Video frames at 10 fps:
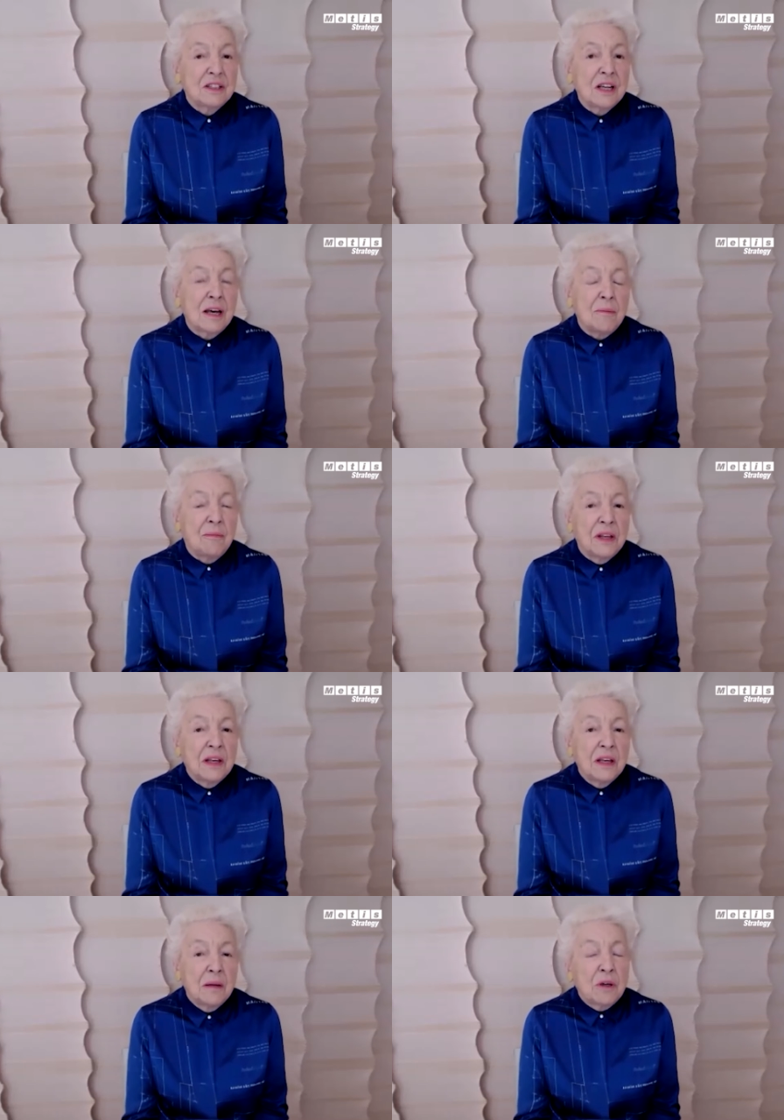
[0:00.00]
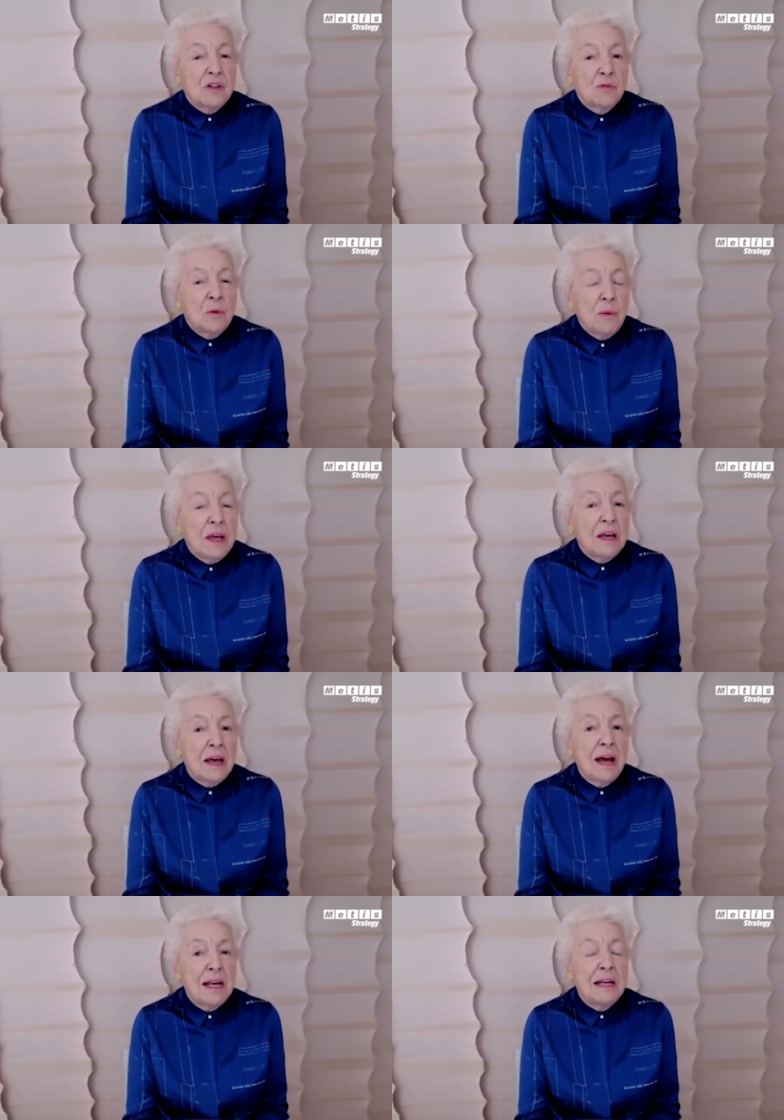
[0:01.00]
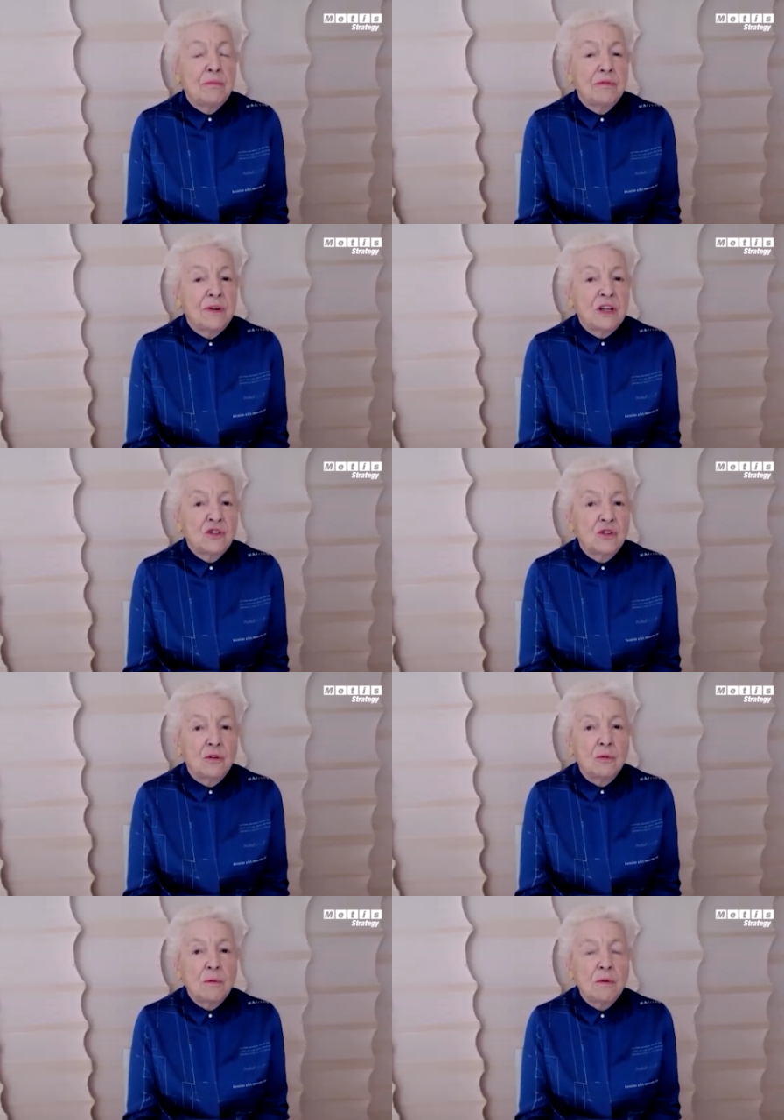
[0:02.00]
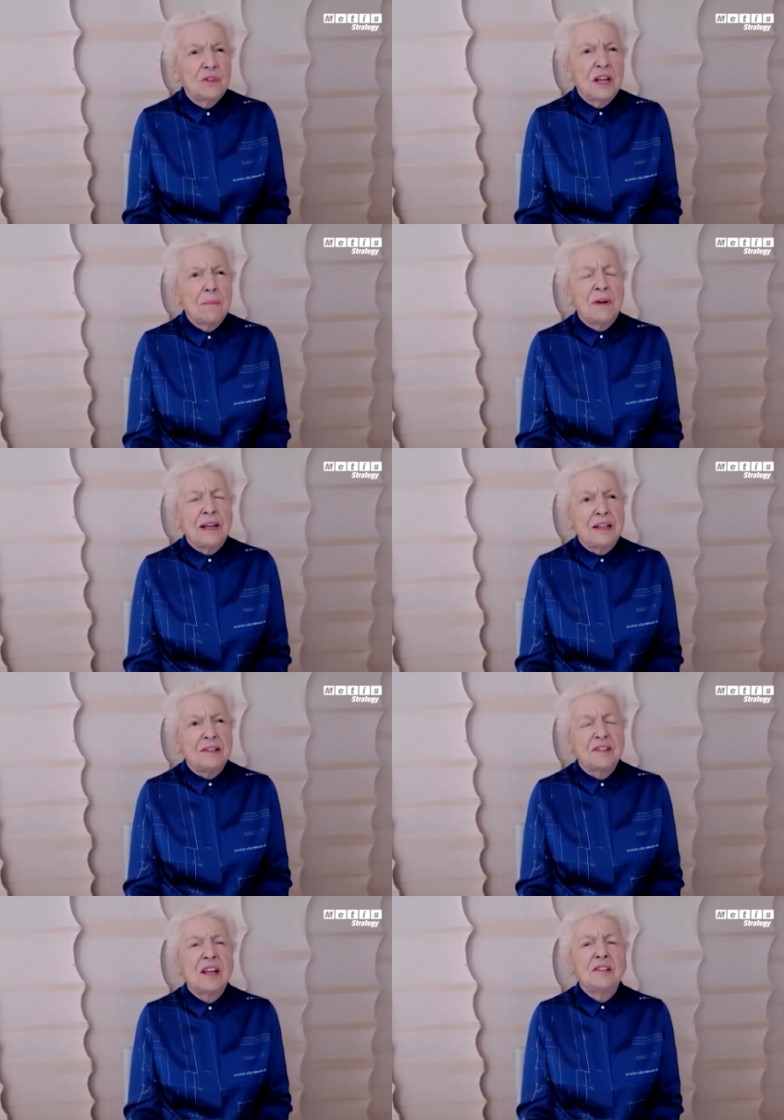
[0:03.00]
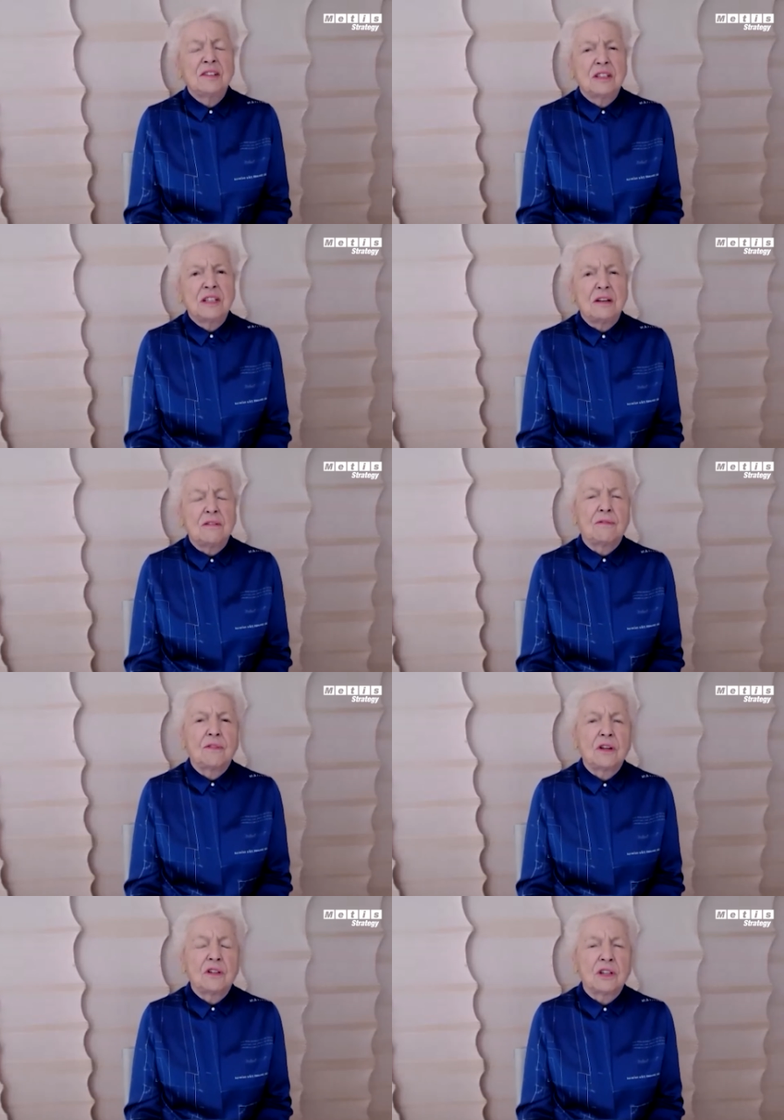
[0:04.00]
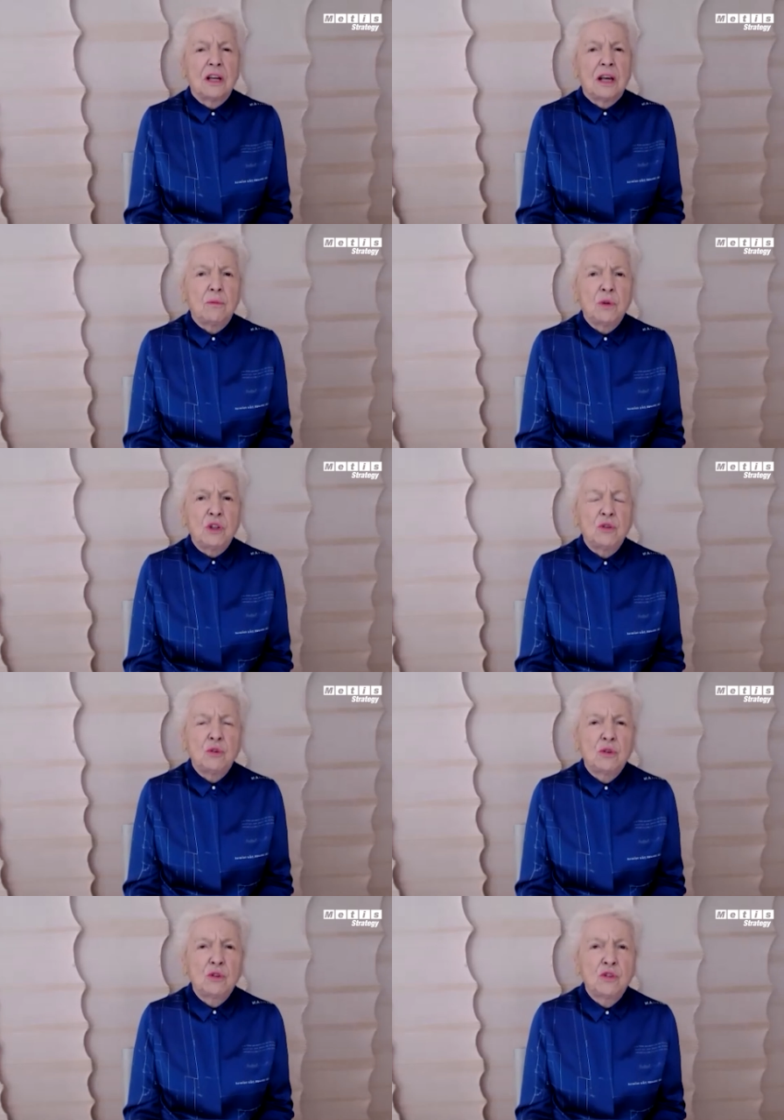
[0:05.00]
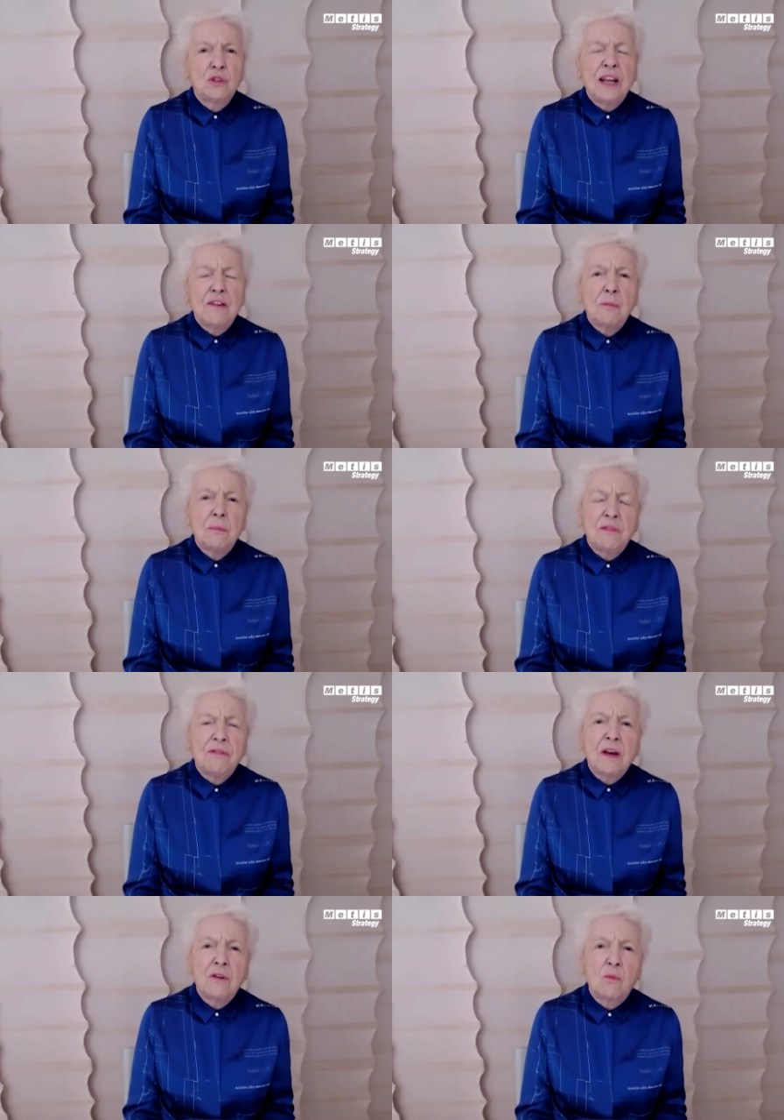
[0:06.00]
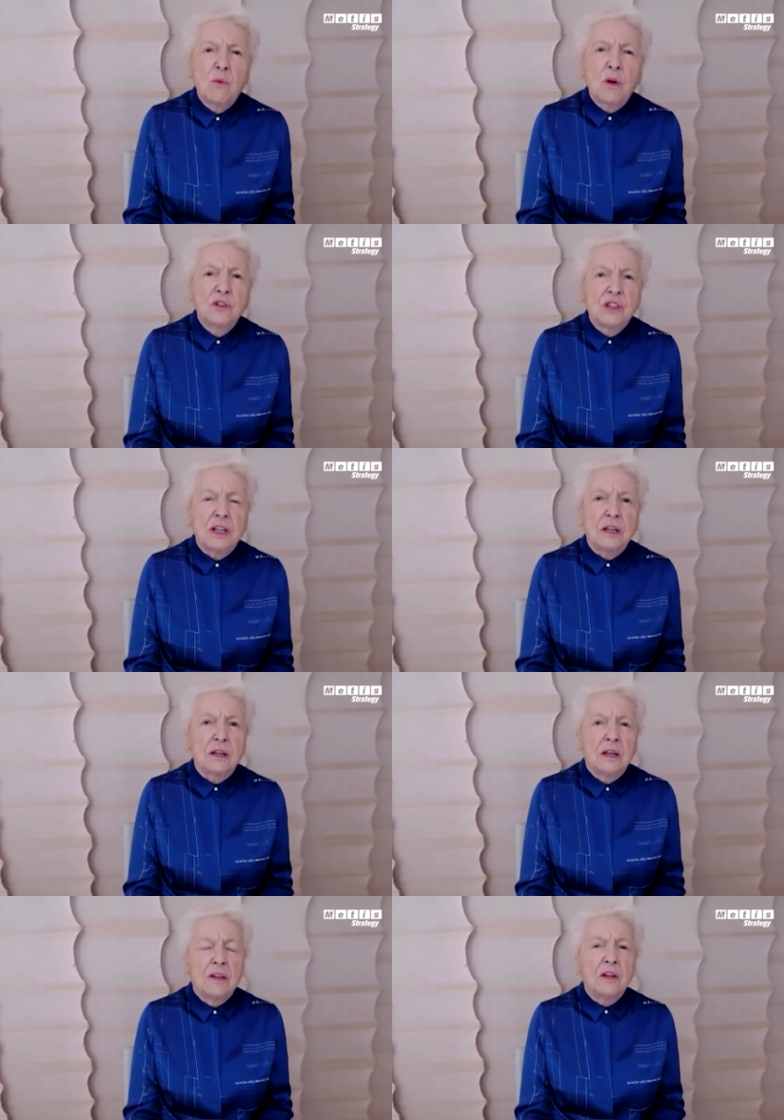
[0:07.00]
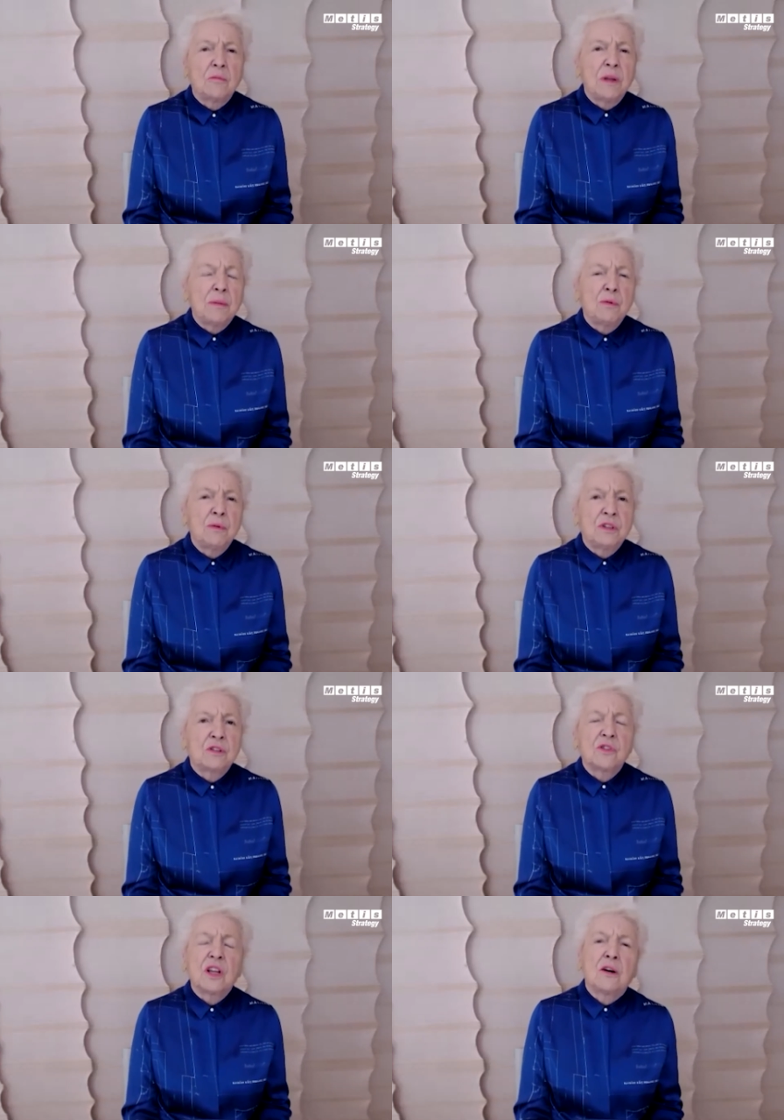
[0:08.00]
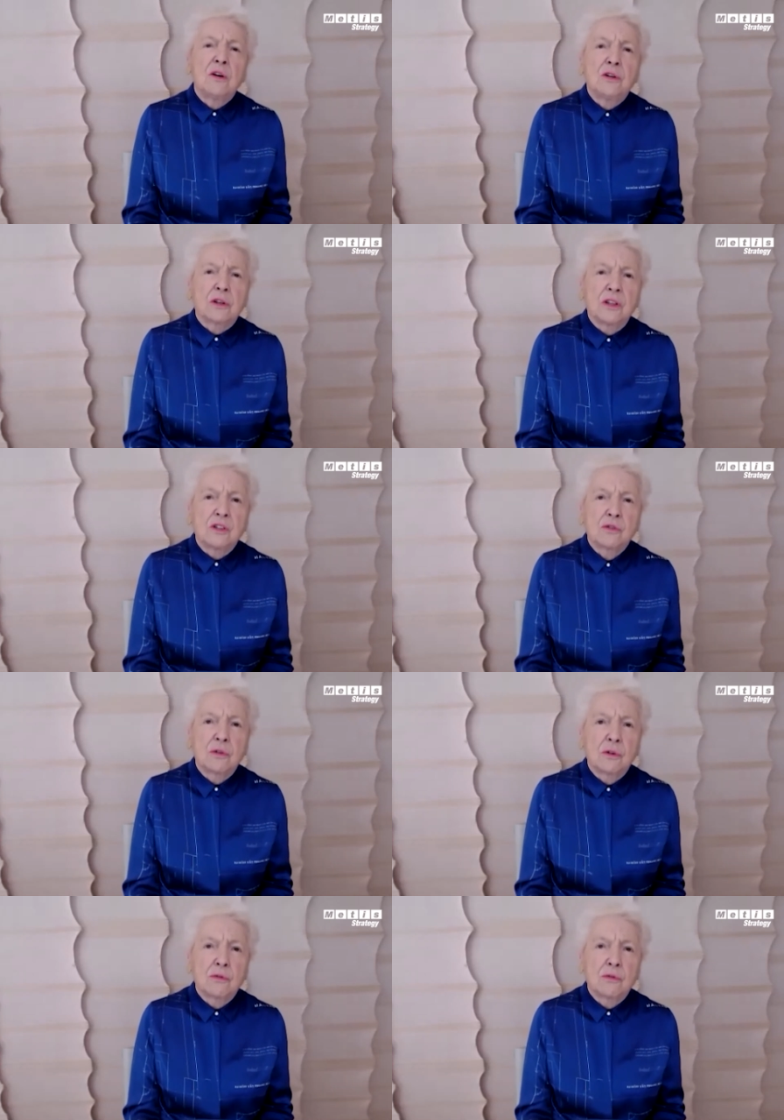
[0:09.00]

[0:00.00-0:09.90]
time because we were highly professional. We were doubly sensitive that we should, should never be found wanting that people would sort of say, oh, look, this